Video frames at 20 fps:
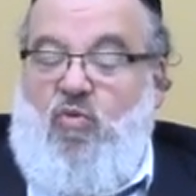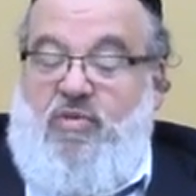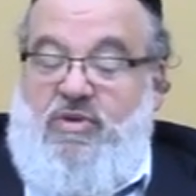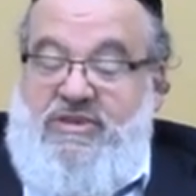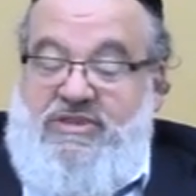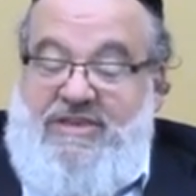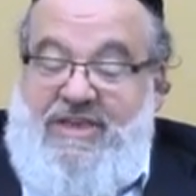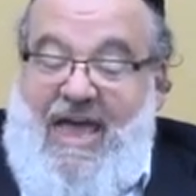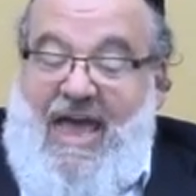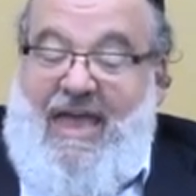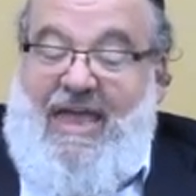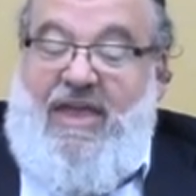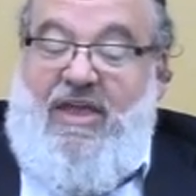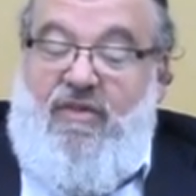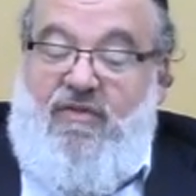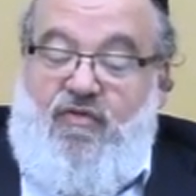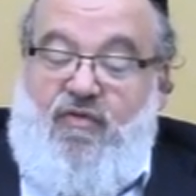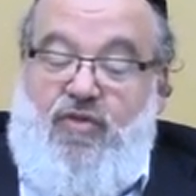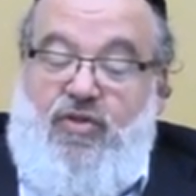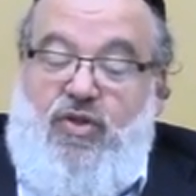
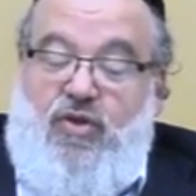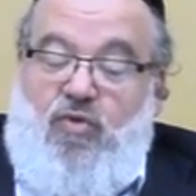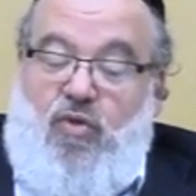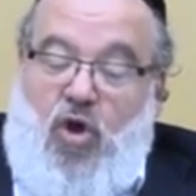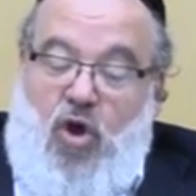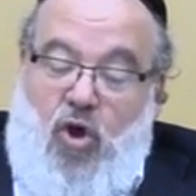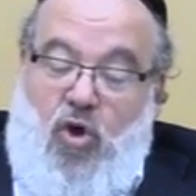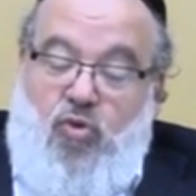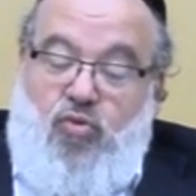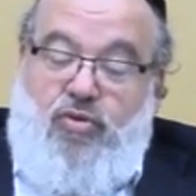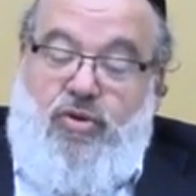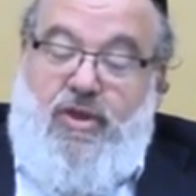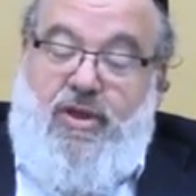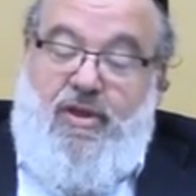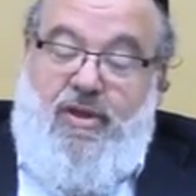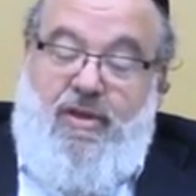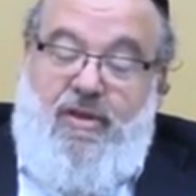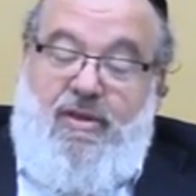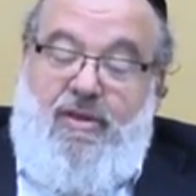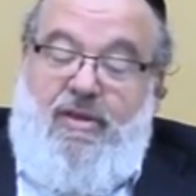misaking for their
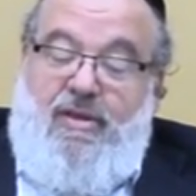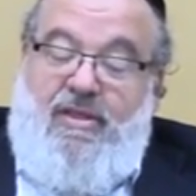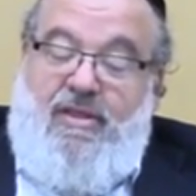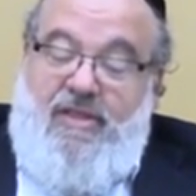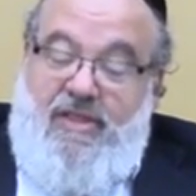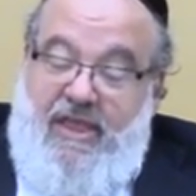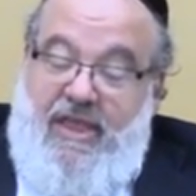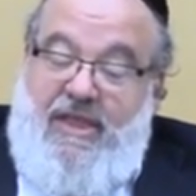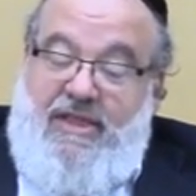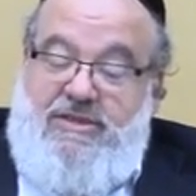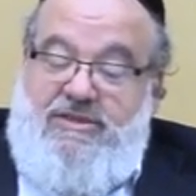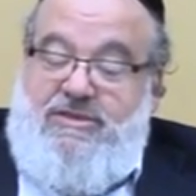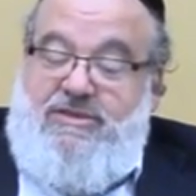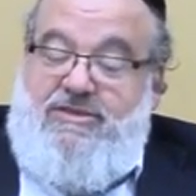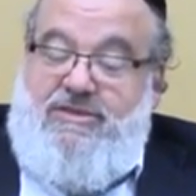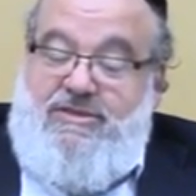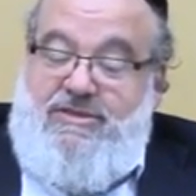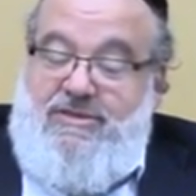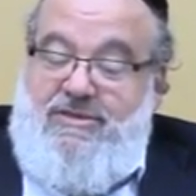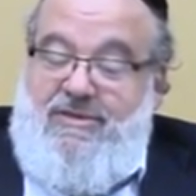own
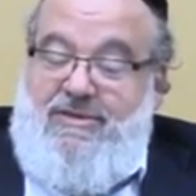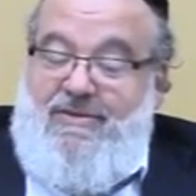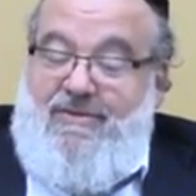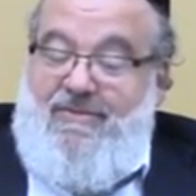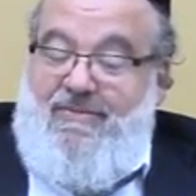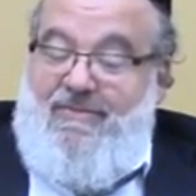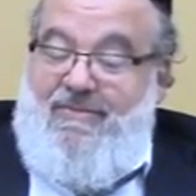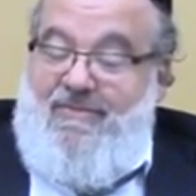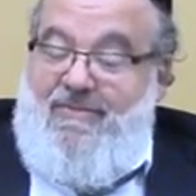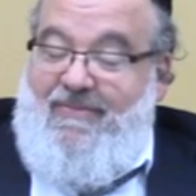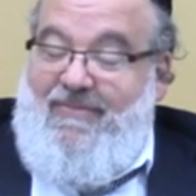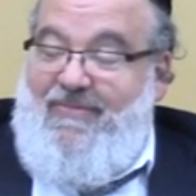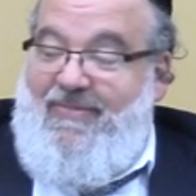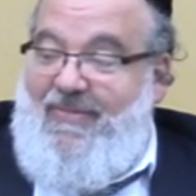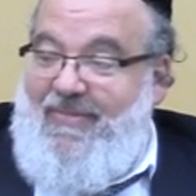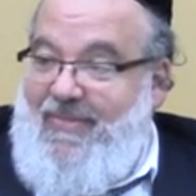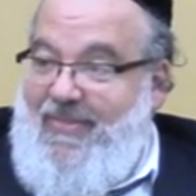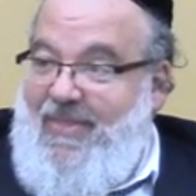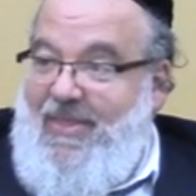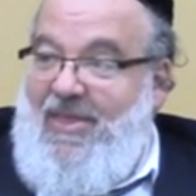needs.
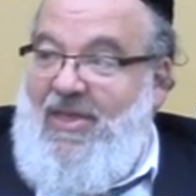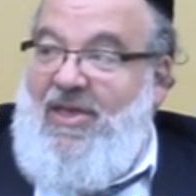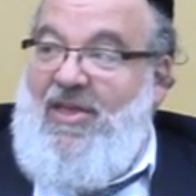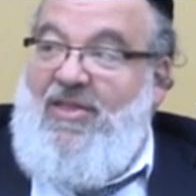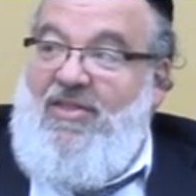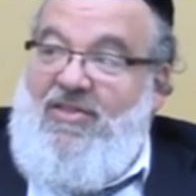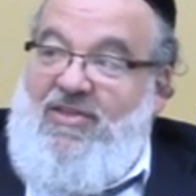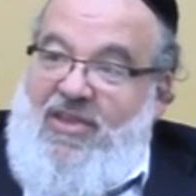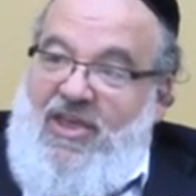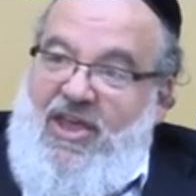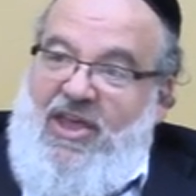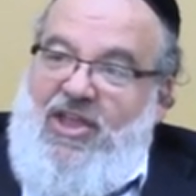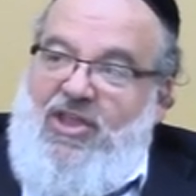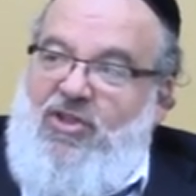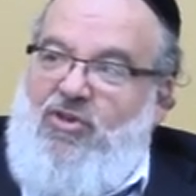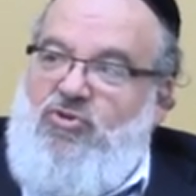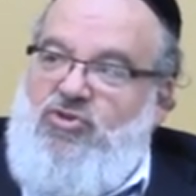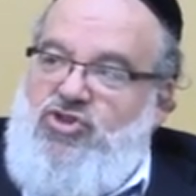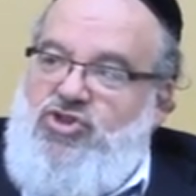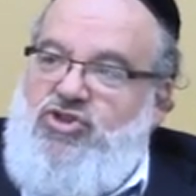
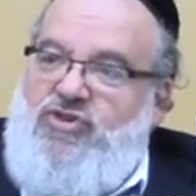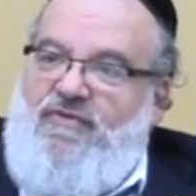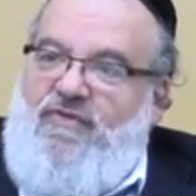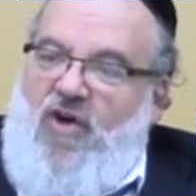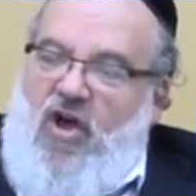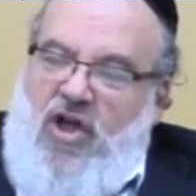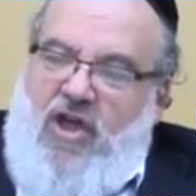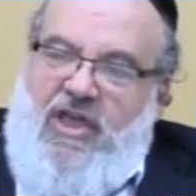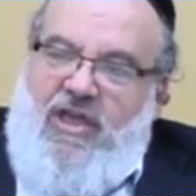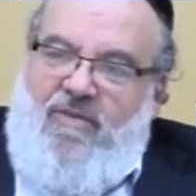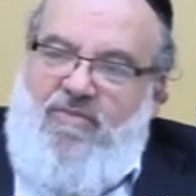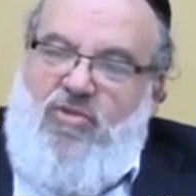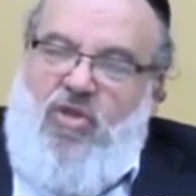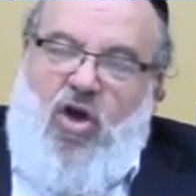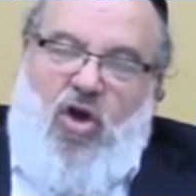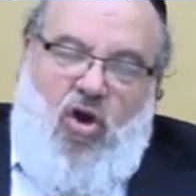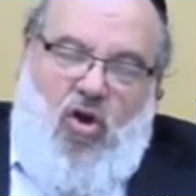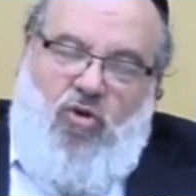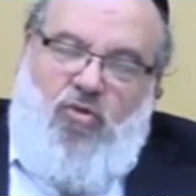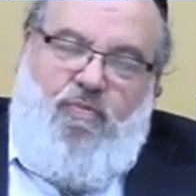Tiknu shvakim, the
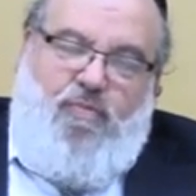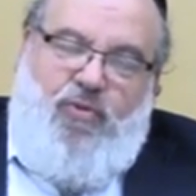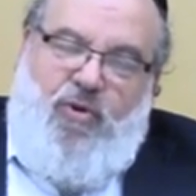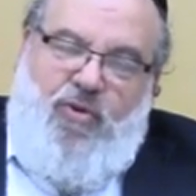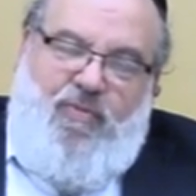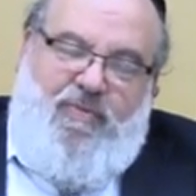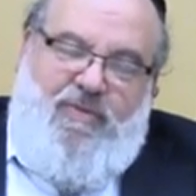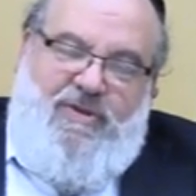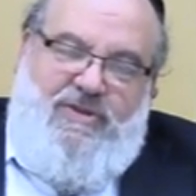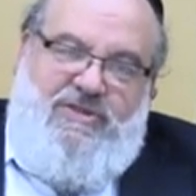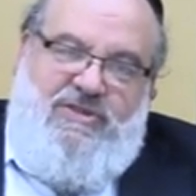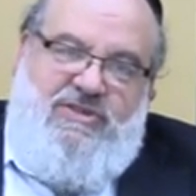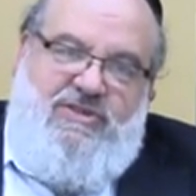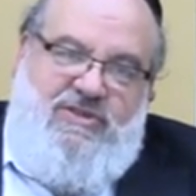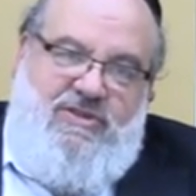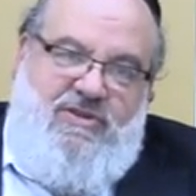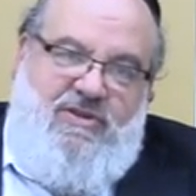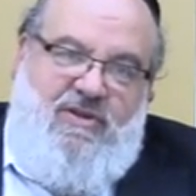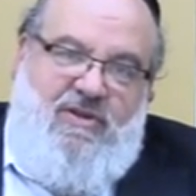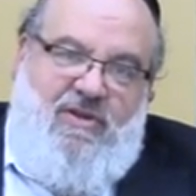whole purpose
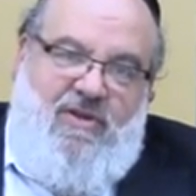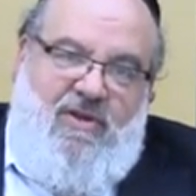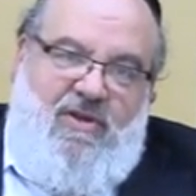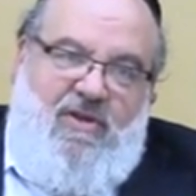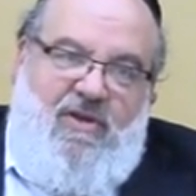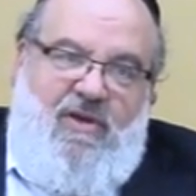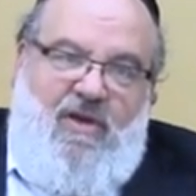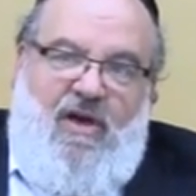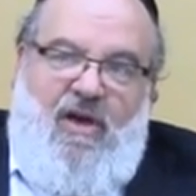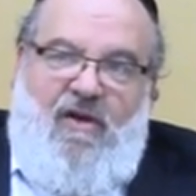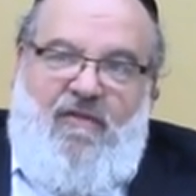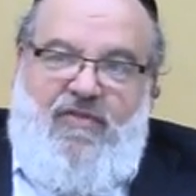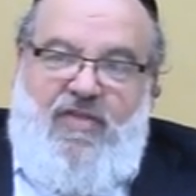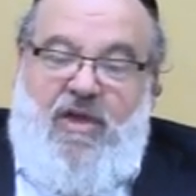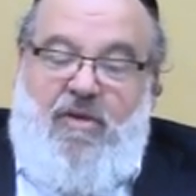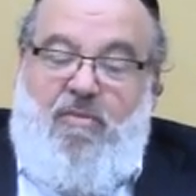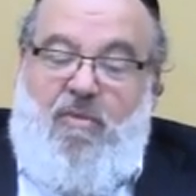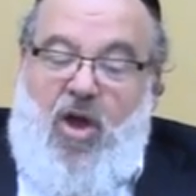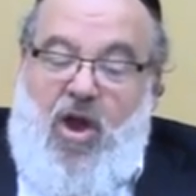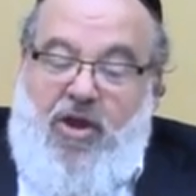of
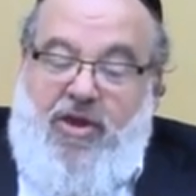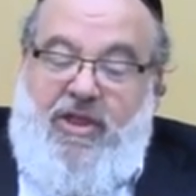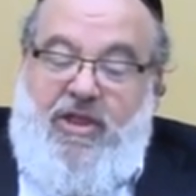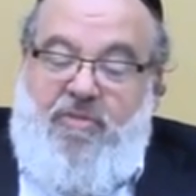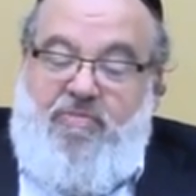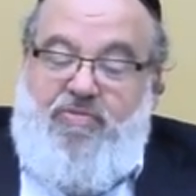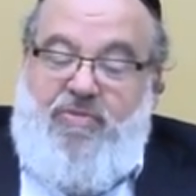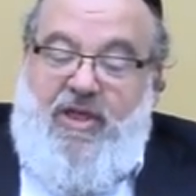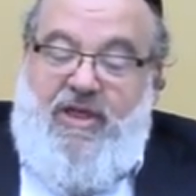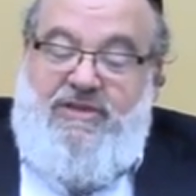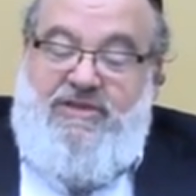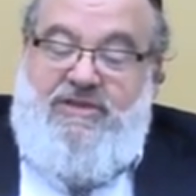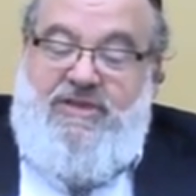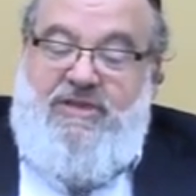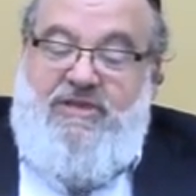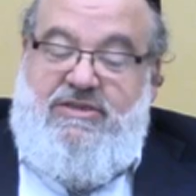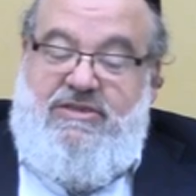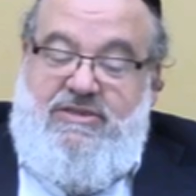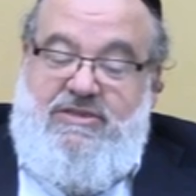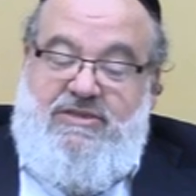their
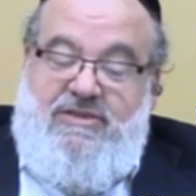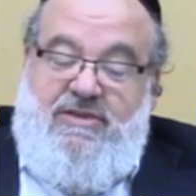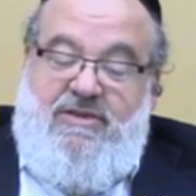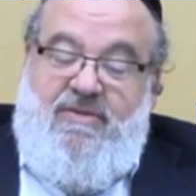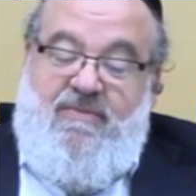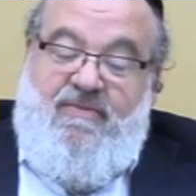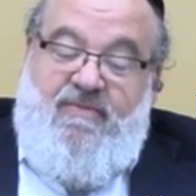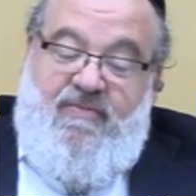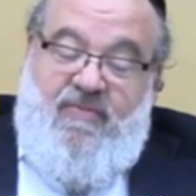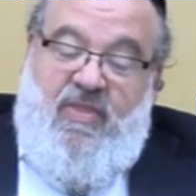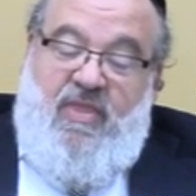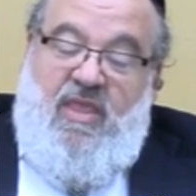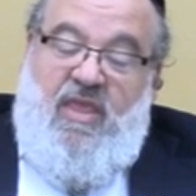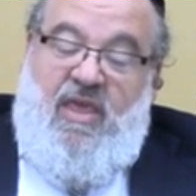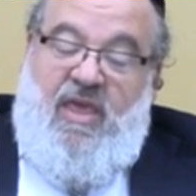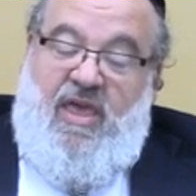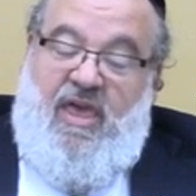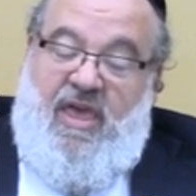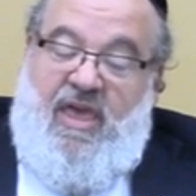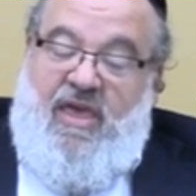marketplaces
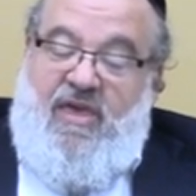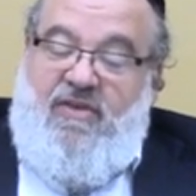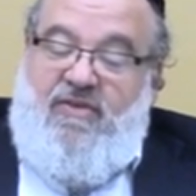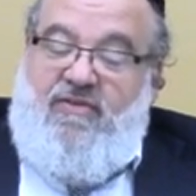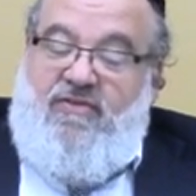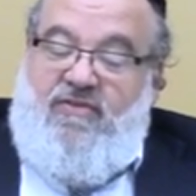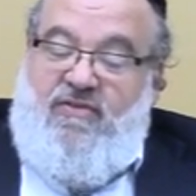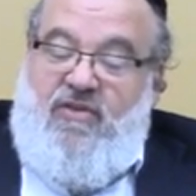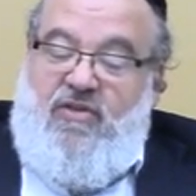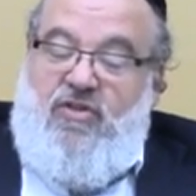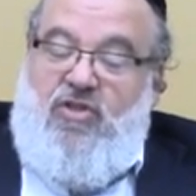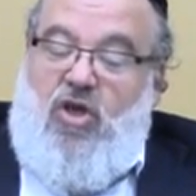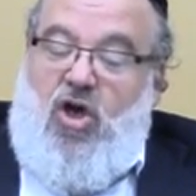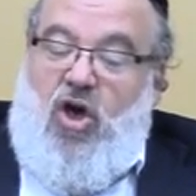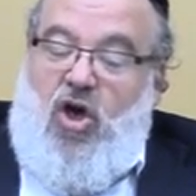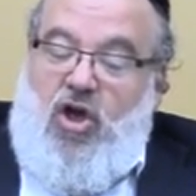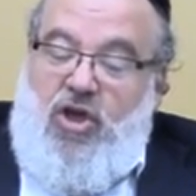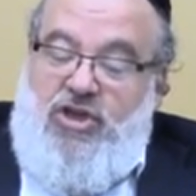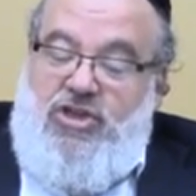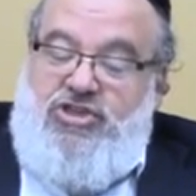is
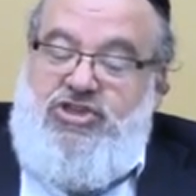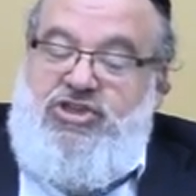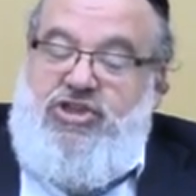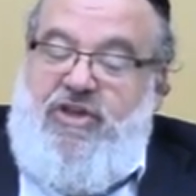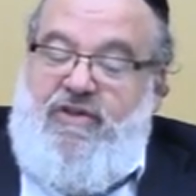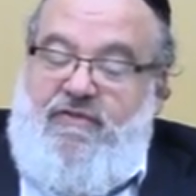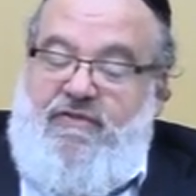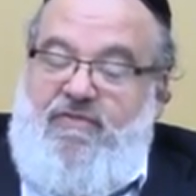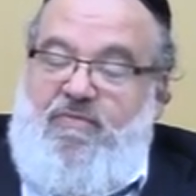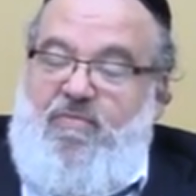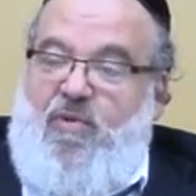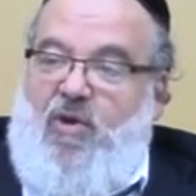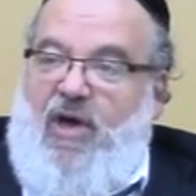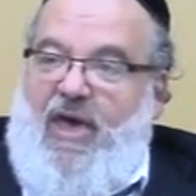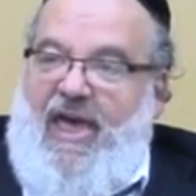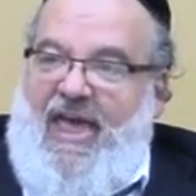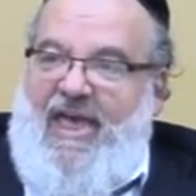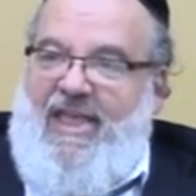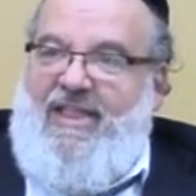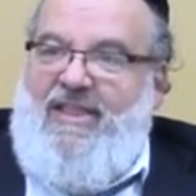lahoishiv
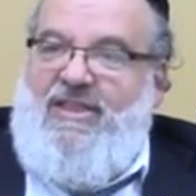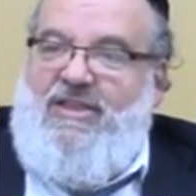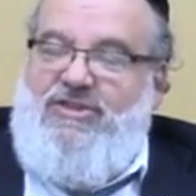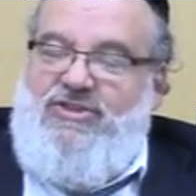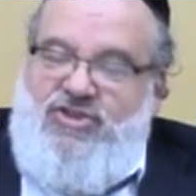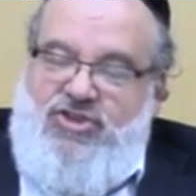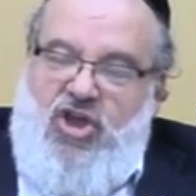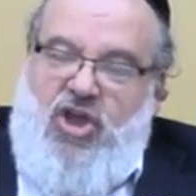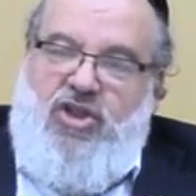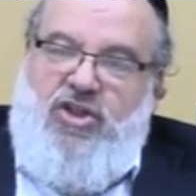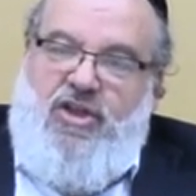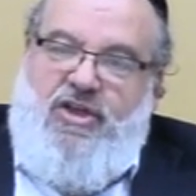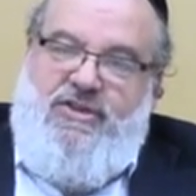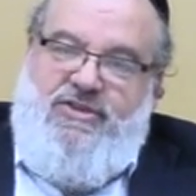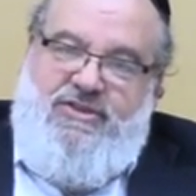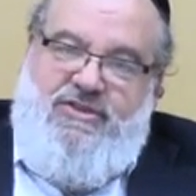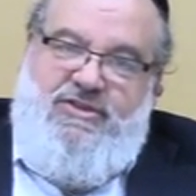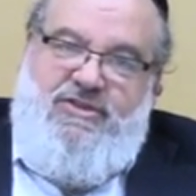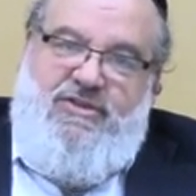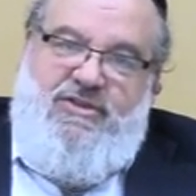bohen
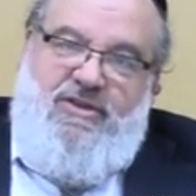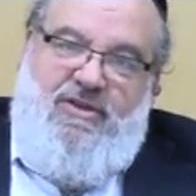zoynes.